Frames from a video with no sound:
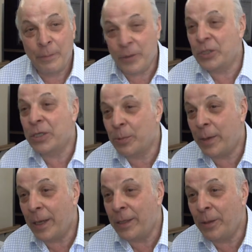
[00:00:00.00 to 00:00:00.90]
Music is
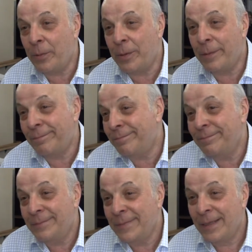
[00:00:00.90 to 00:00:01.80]
what I do, and
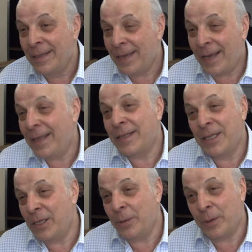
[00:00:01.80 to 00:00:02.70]
I like
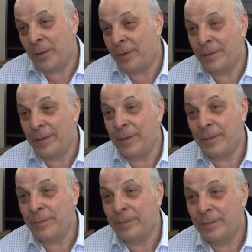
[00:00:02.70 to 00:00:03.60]
to do it all, you
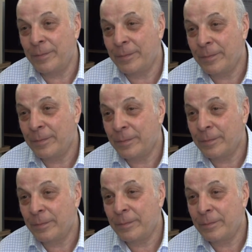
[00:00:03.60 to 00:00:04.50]
know.